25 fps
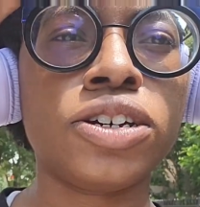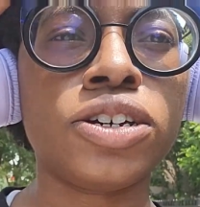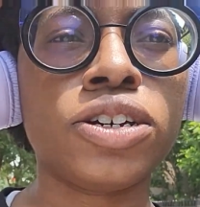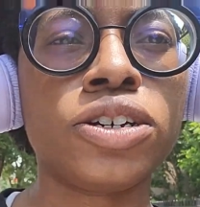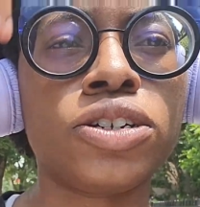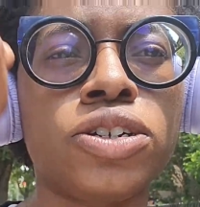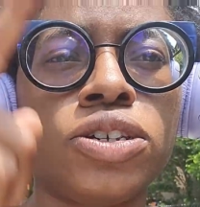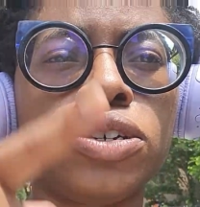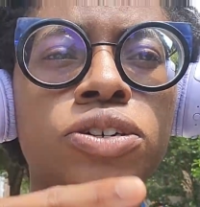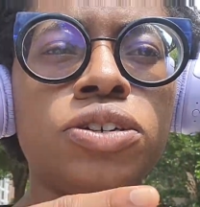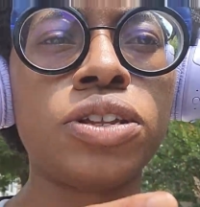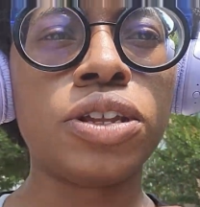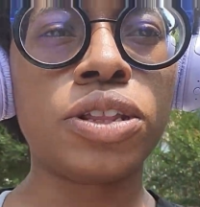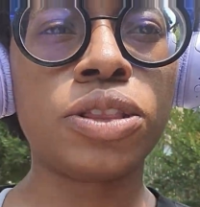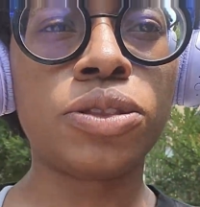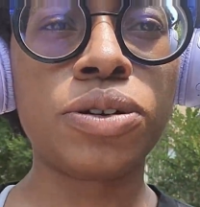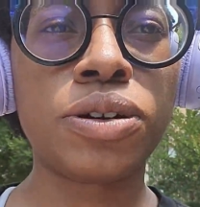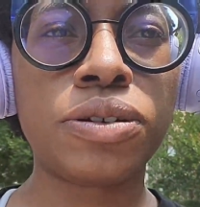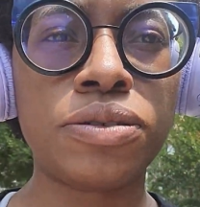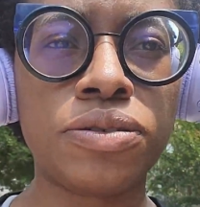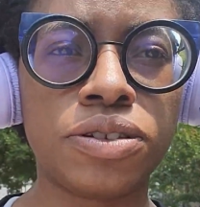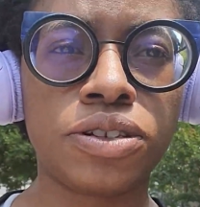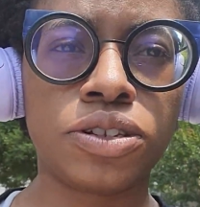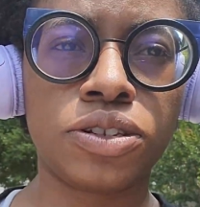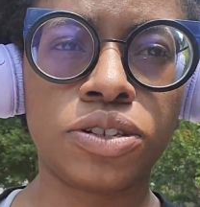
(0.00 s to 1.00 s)
to the thrift
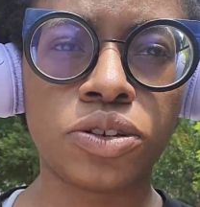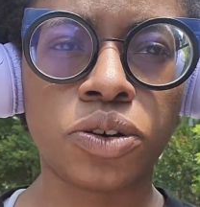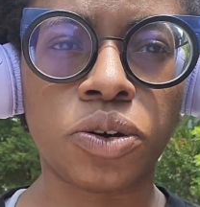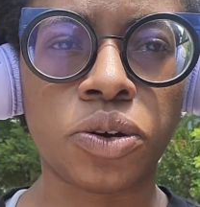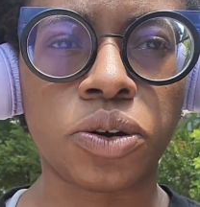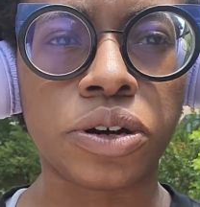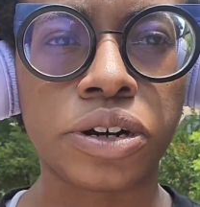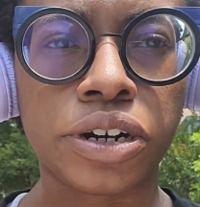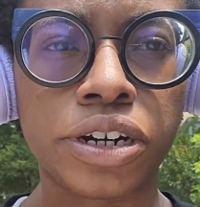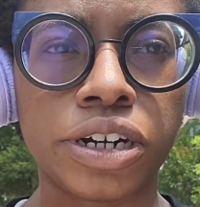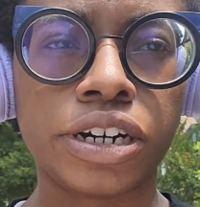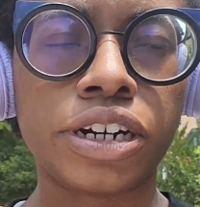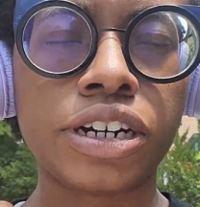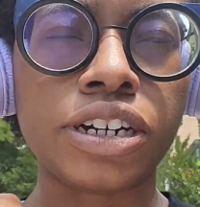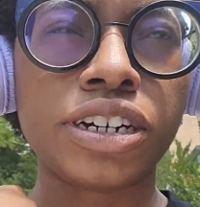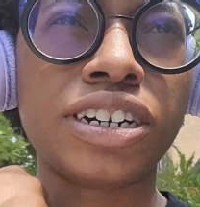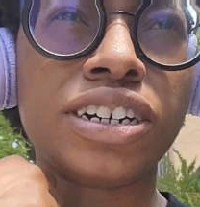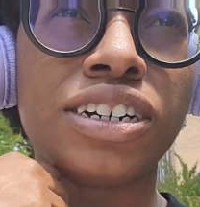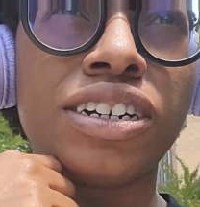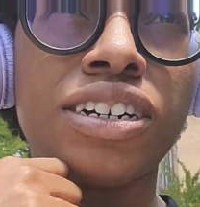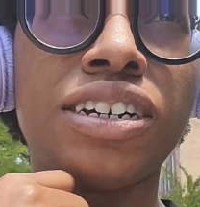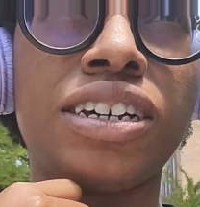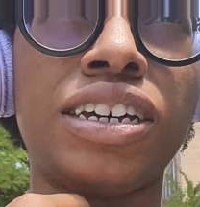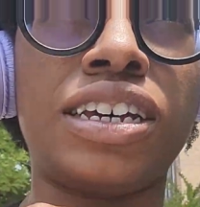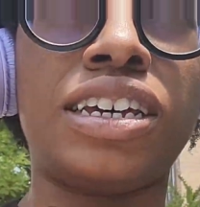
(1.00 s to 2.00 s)
store.
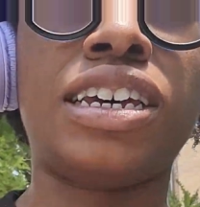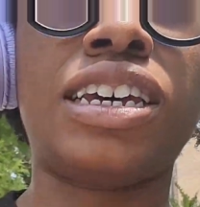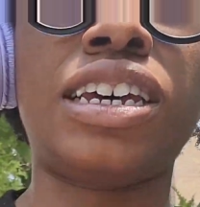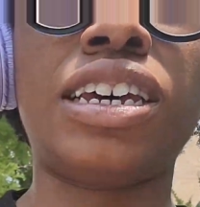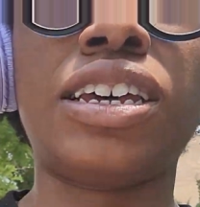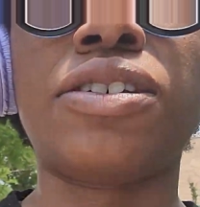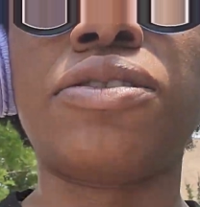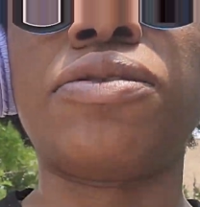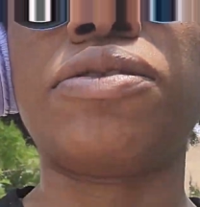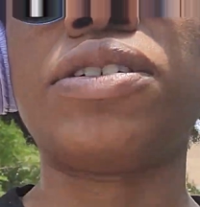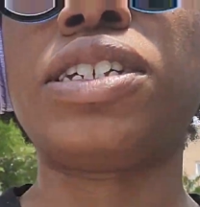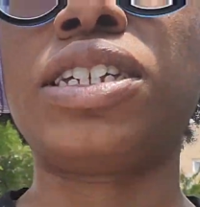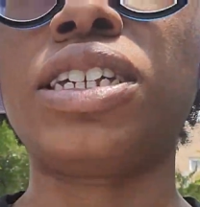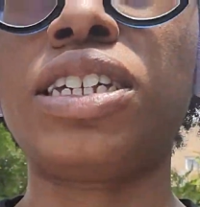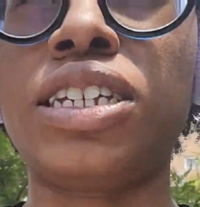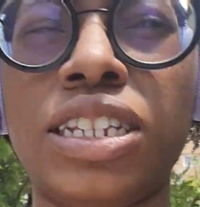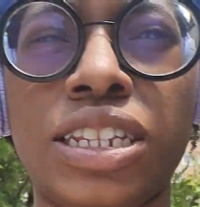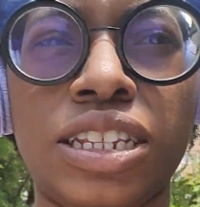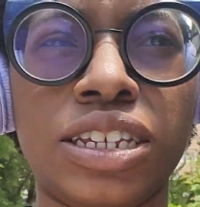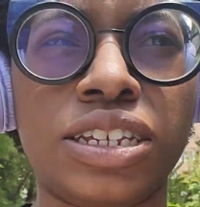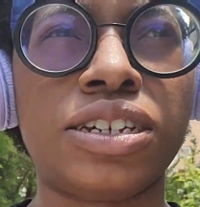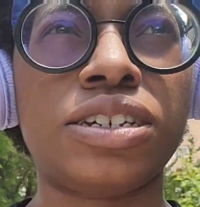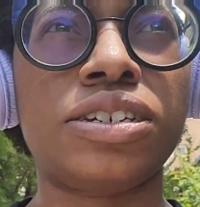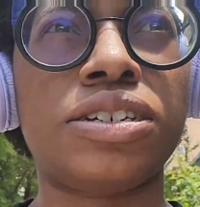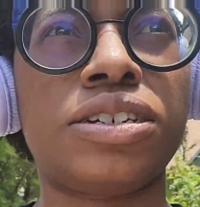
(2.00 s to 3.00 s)
Wasn't
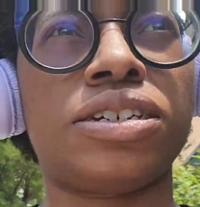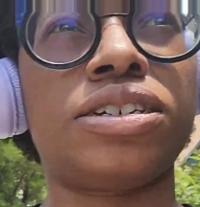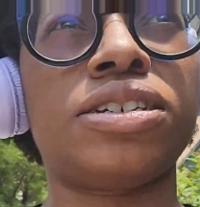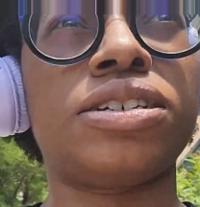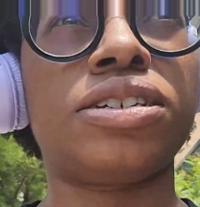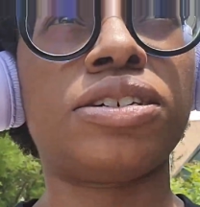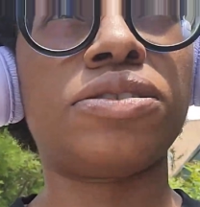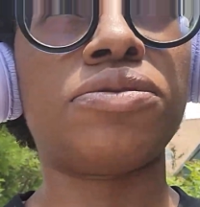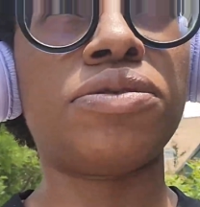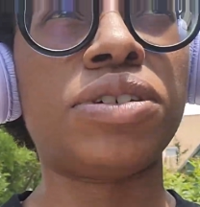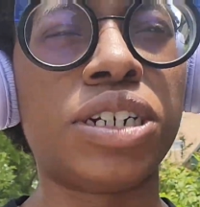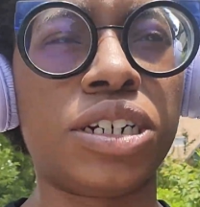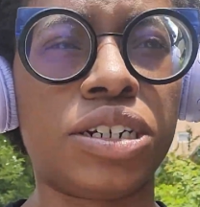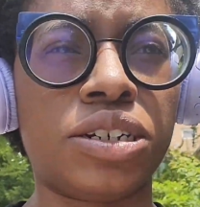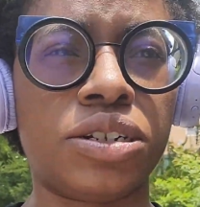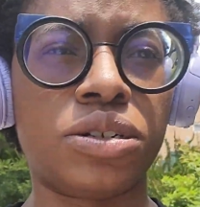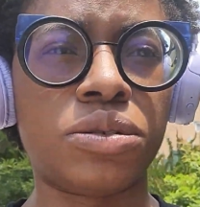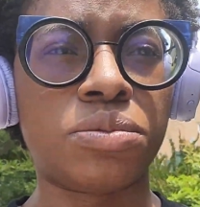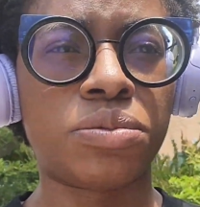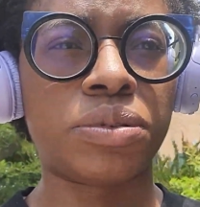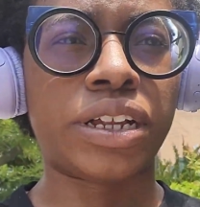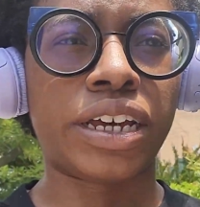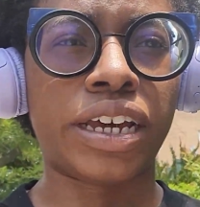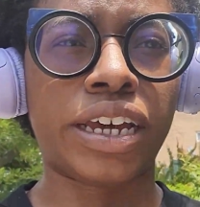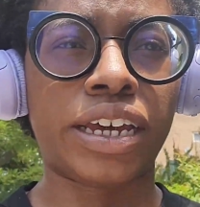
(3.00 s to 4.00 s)
the original
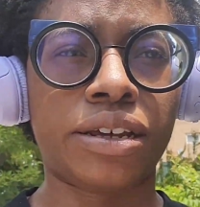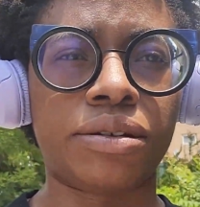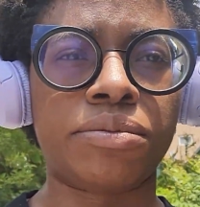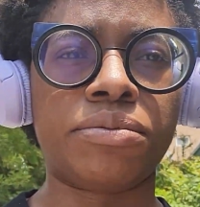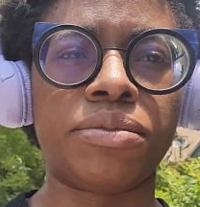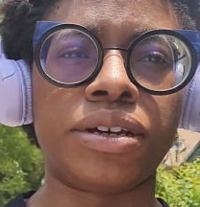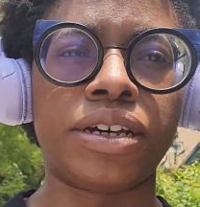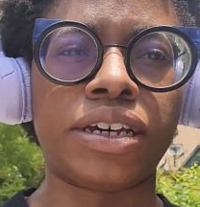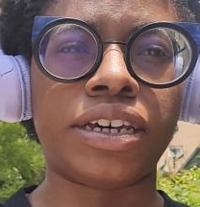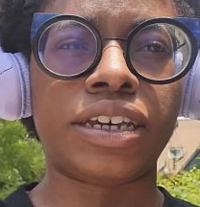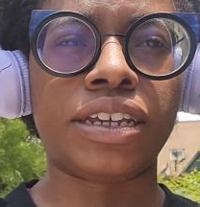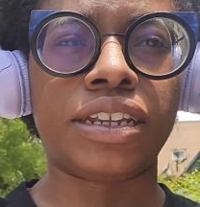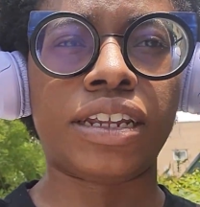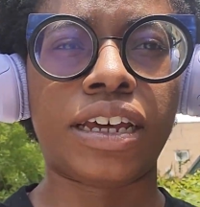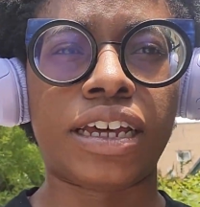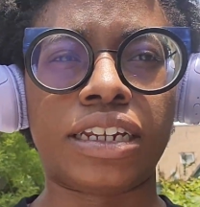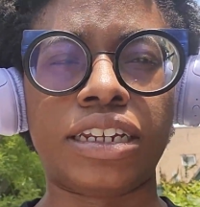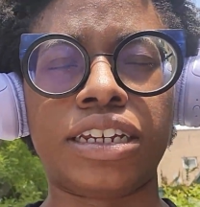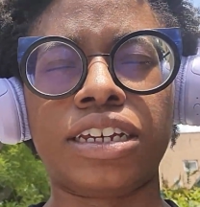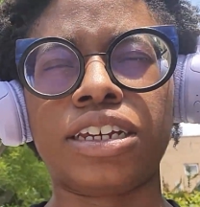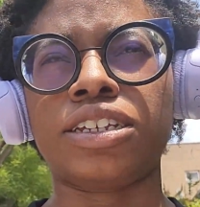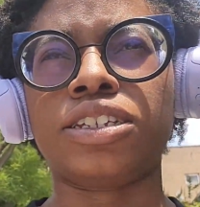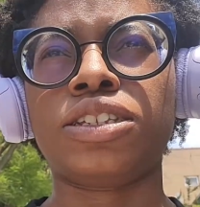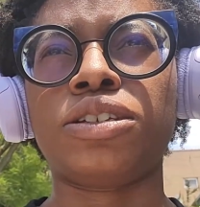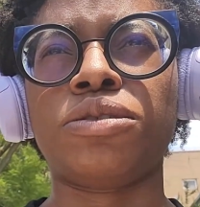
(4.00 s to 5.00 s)
plan, but I did
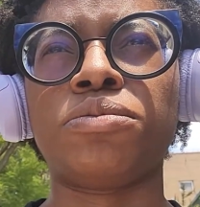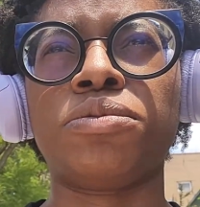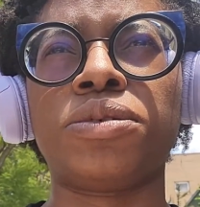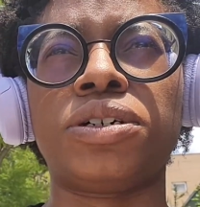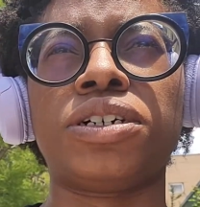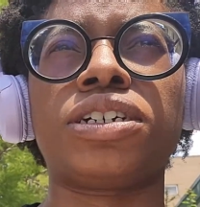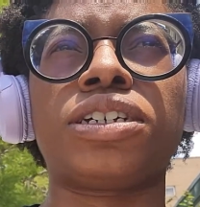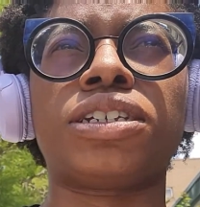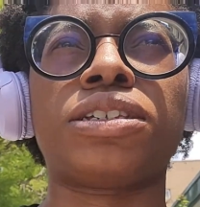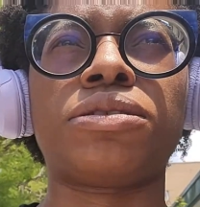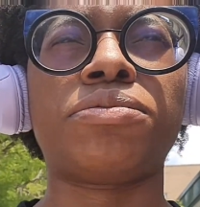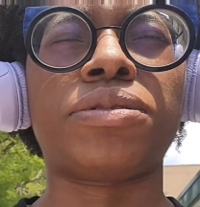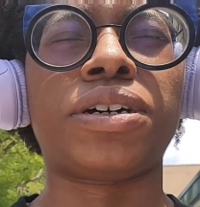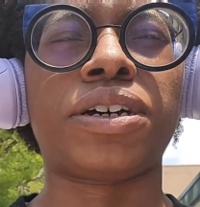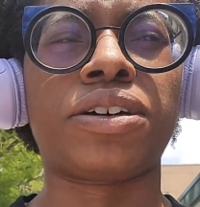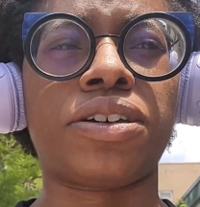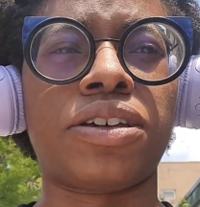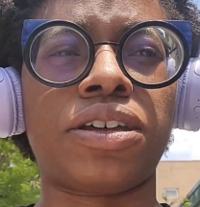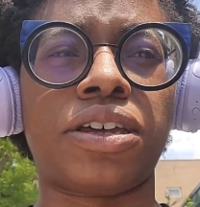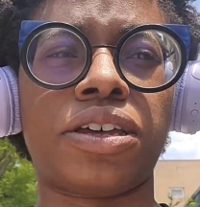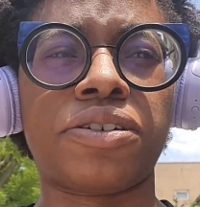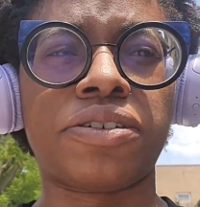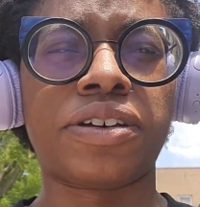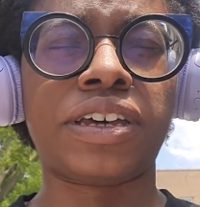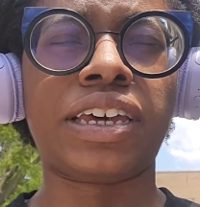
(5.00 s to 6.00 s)
get some books, but I'm gonna
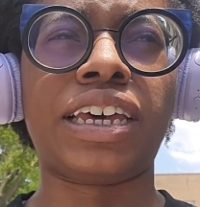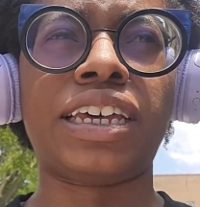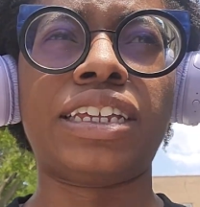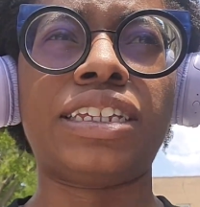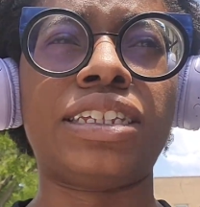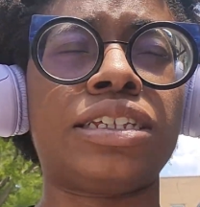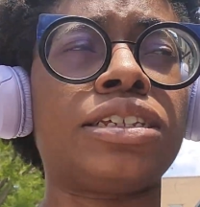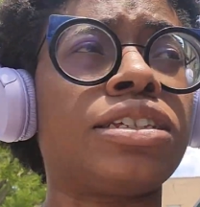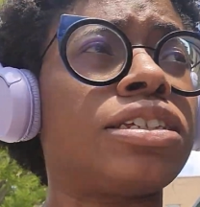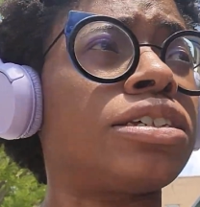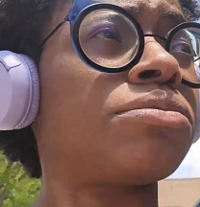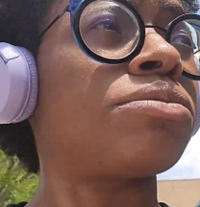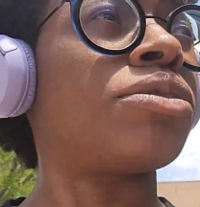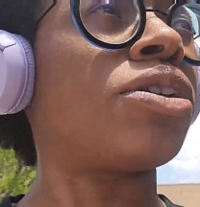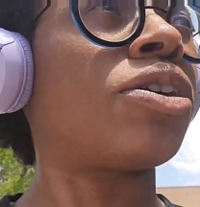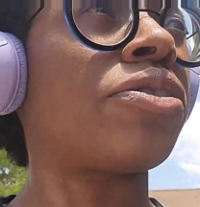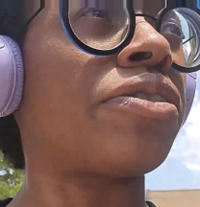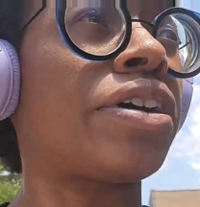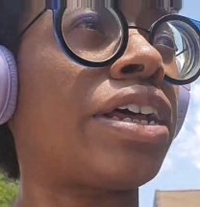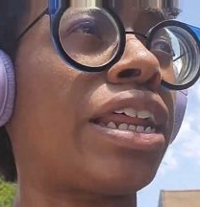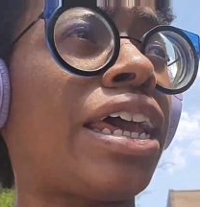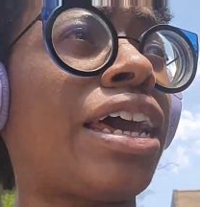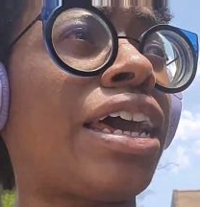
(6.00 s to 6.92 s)
go ahead since I'm already